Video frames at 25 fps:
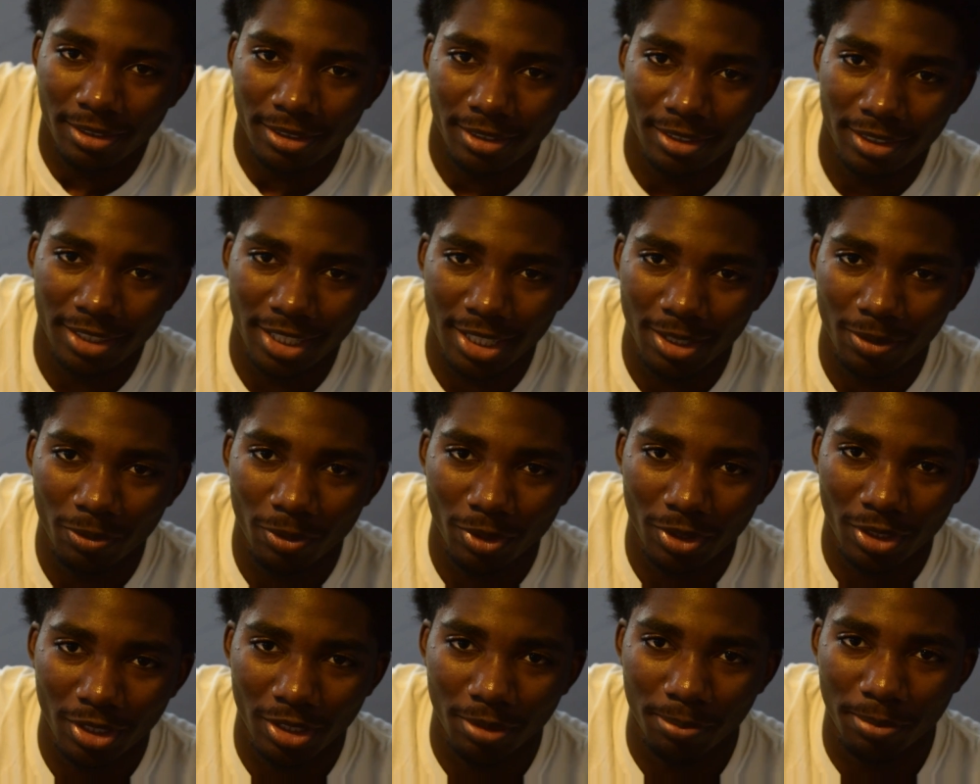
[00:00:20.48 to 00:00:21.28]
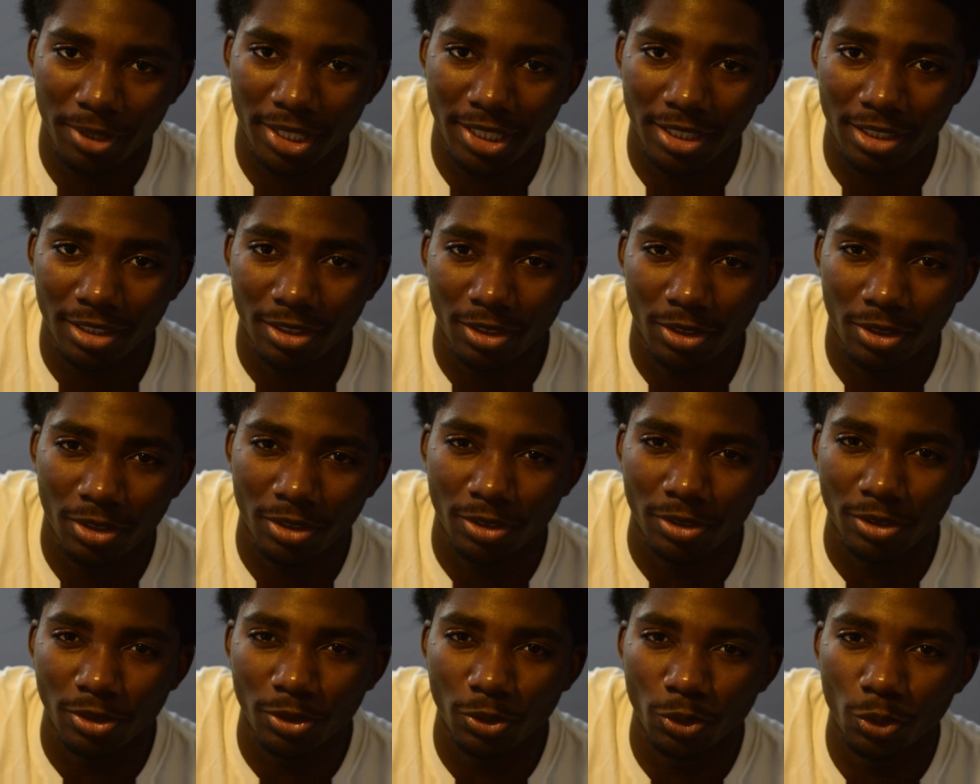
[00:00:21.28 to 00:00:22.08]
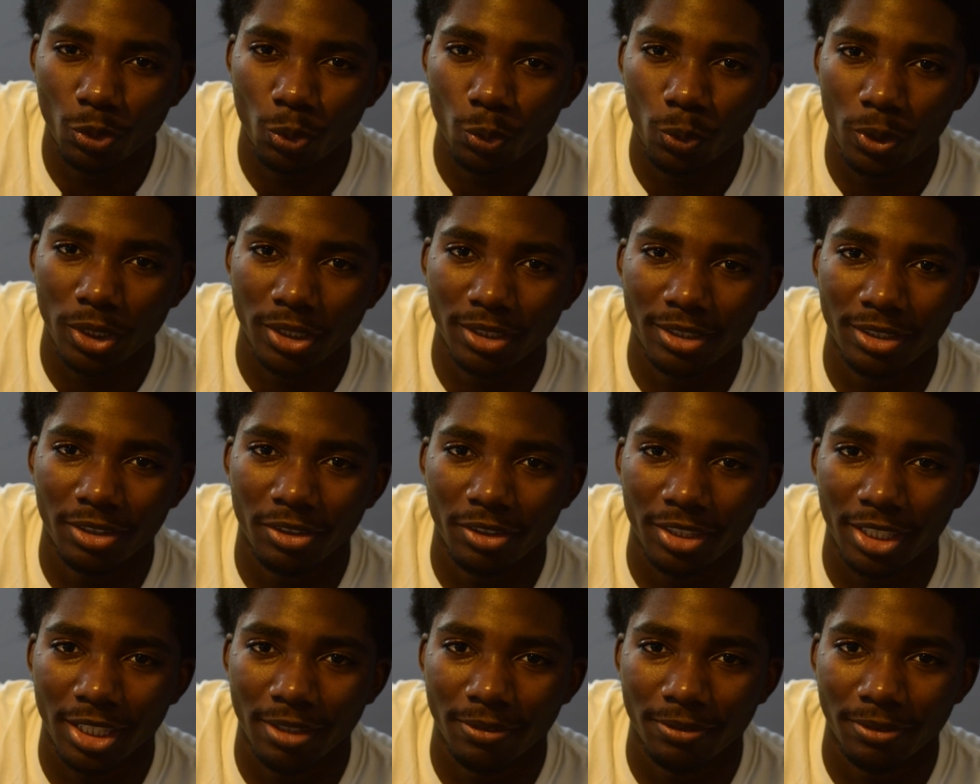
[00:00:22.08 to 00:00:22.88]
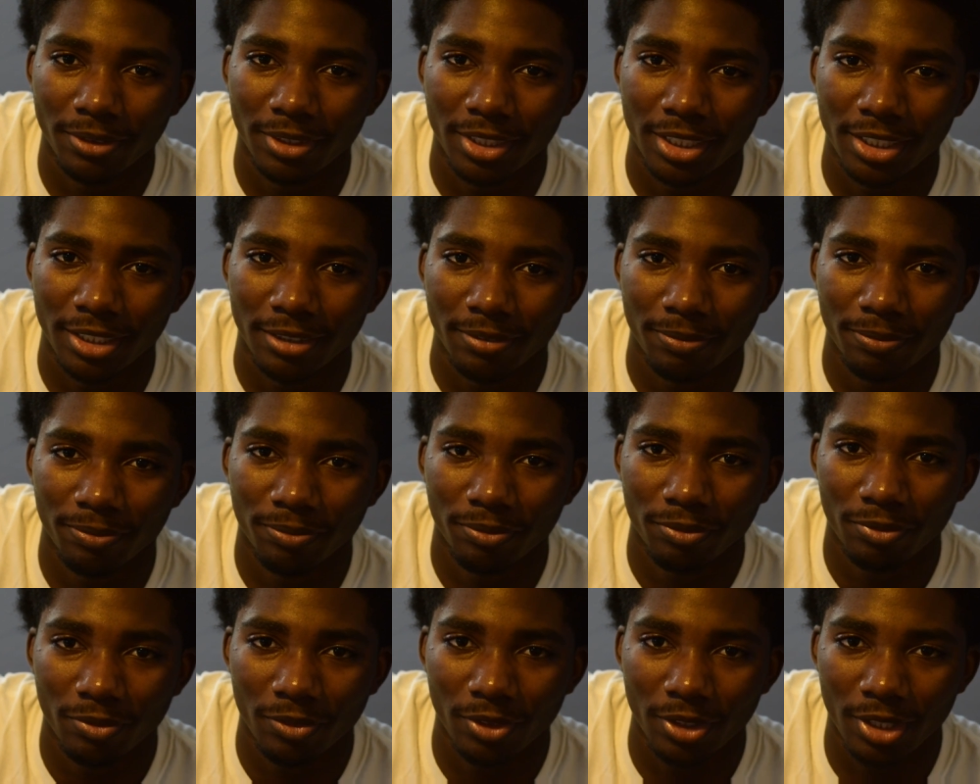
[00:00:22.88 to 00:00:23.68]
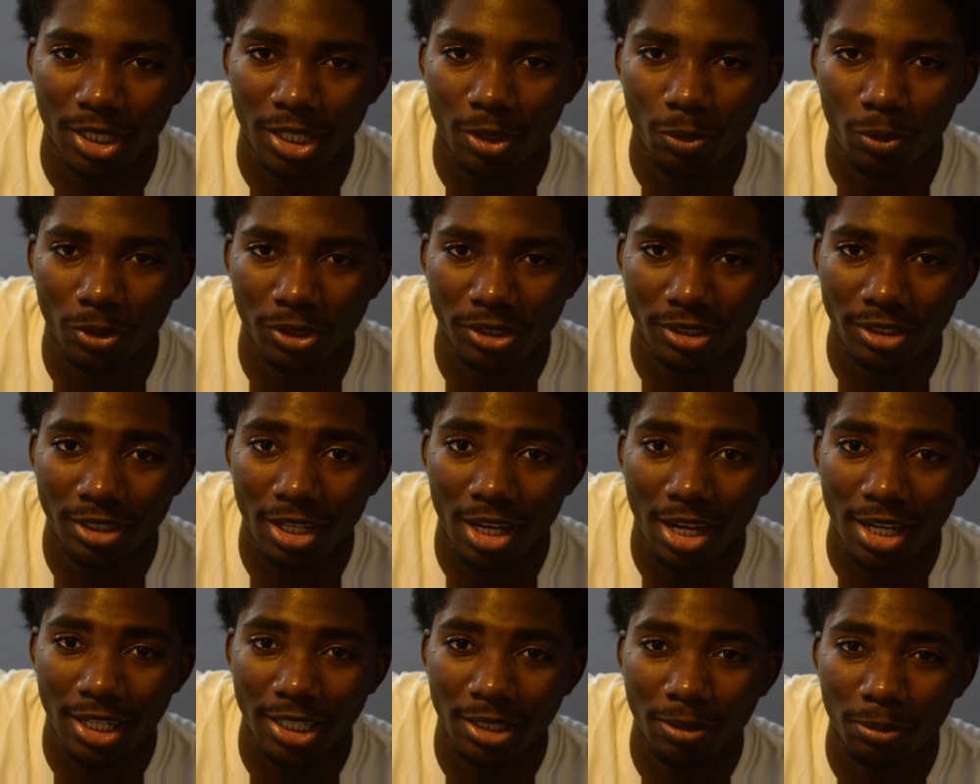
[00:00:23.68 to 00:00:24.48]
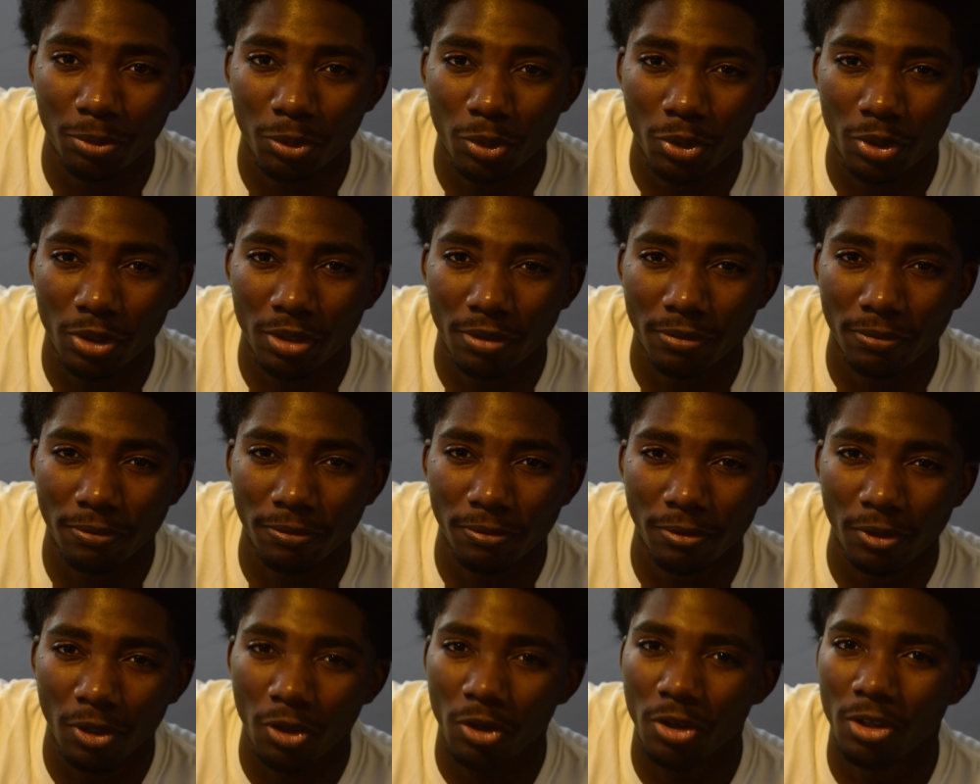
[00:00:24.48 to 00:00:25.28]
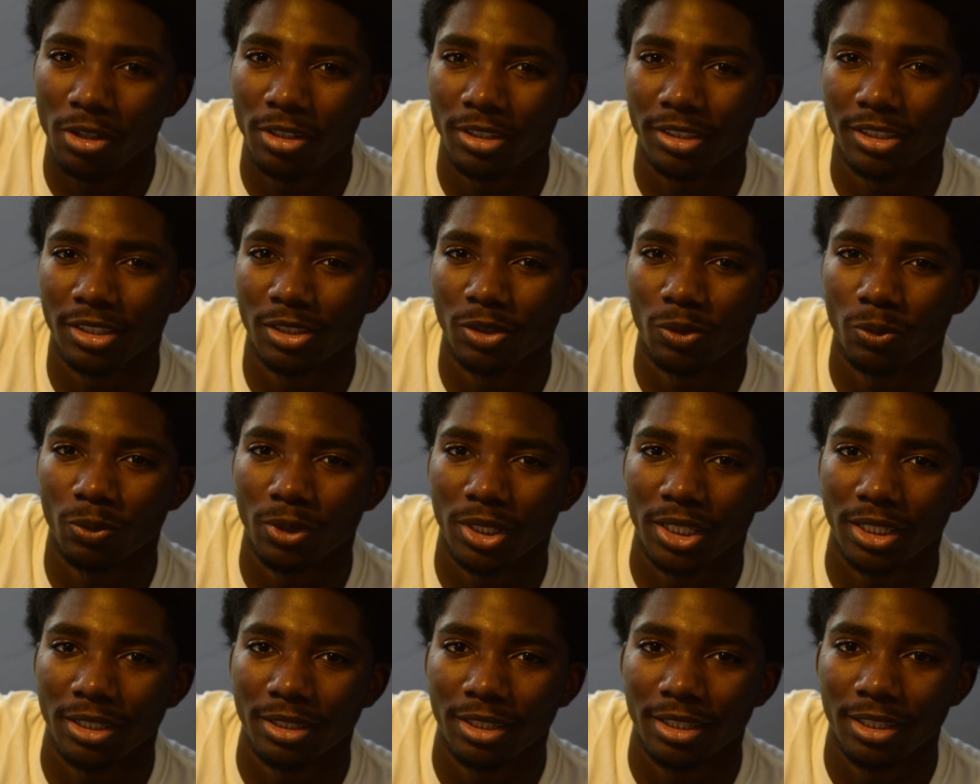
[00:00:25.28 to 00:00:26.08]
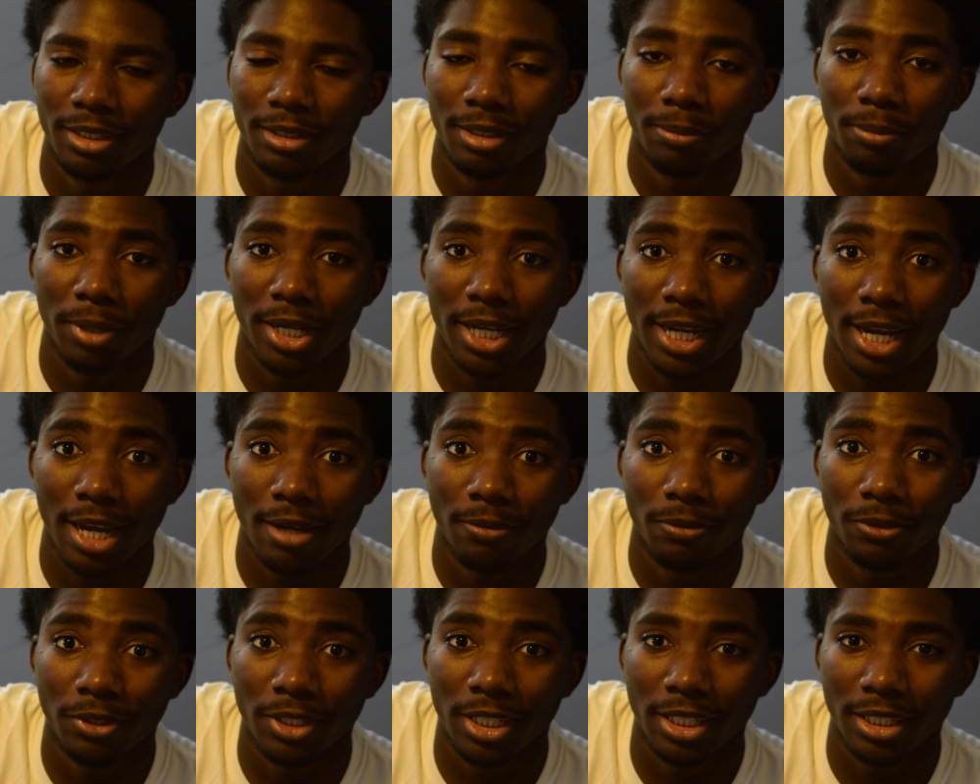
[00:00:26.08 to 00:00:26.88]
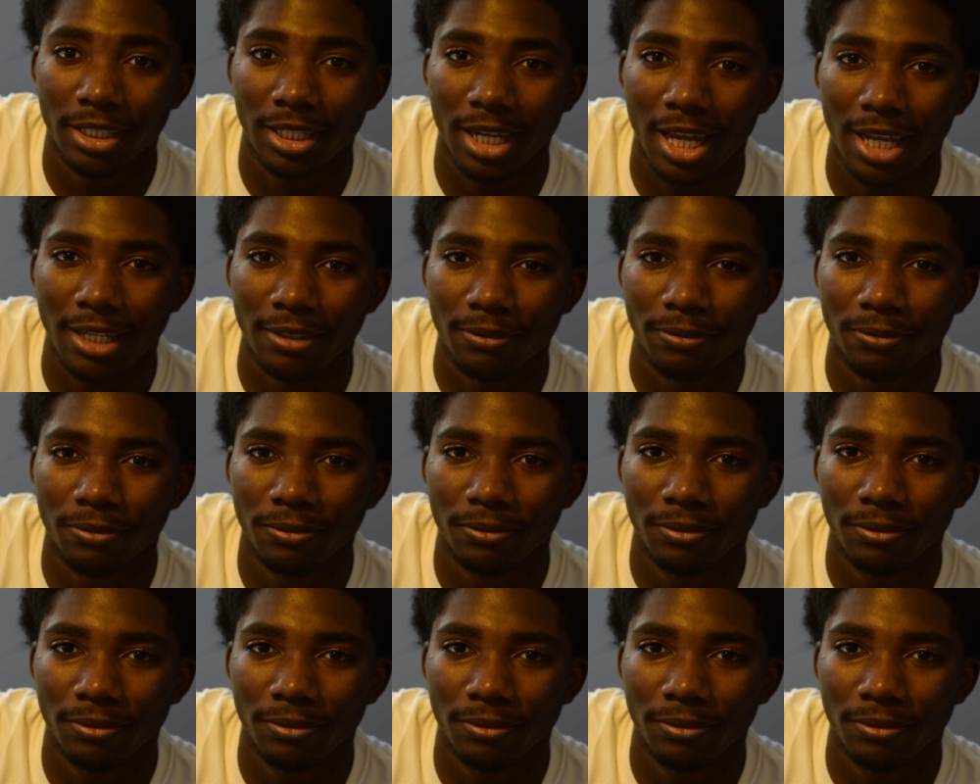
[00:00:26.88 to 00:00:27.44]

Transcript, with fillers: Today we're going to make a new twist on everything. Today we're starting more vlogs in a way, my everyday life.